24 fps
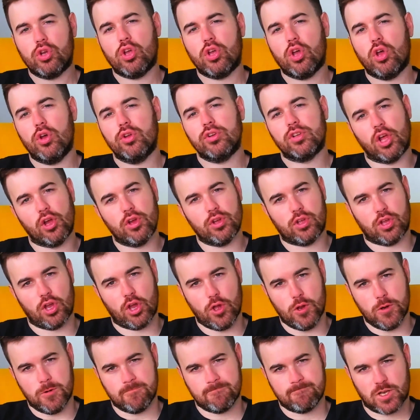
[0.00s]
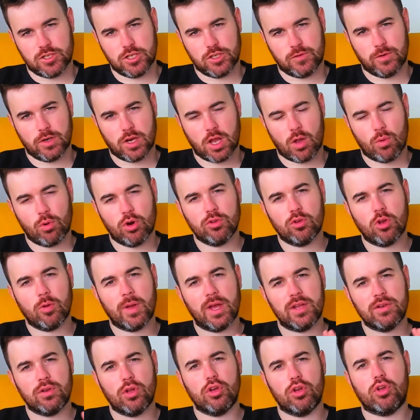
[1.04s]
code, low code. In this video, I want to talk
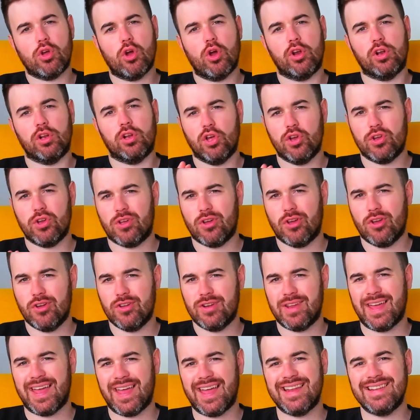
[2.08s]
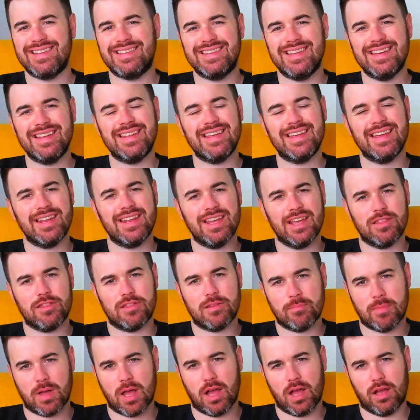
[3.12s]
about no code and low code, and did it hit
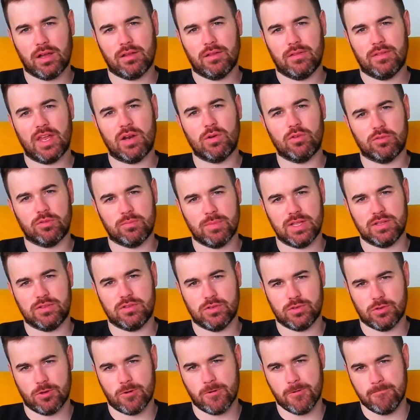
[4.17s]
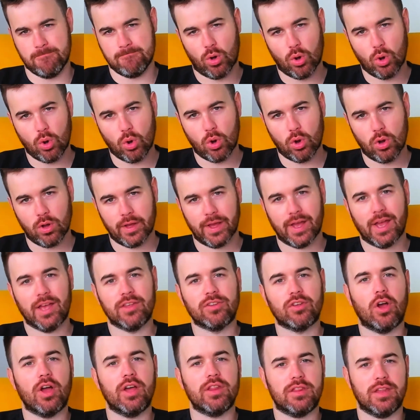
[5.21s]
the mark that it was meant to do? Or,
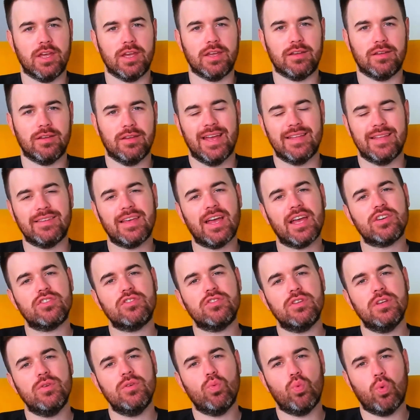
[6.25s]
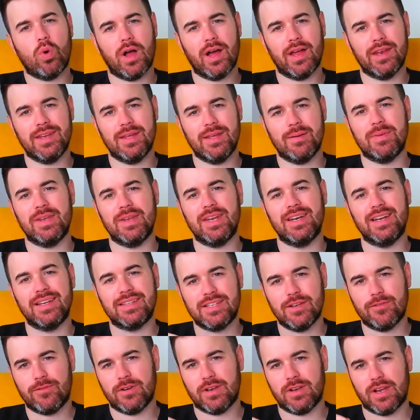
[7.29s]
as I think, it's actually one, but in a
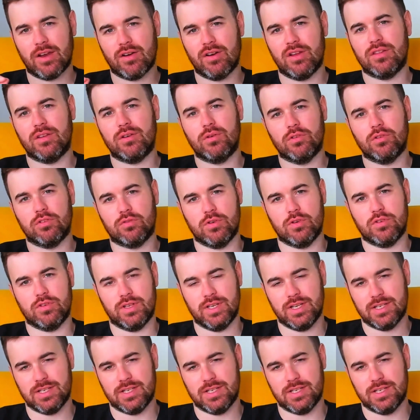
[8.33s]
different area than it was originally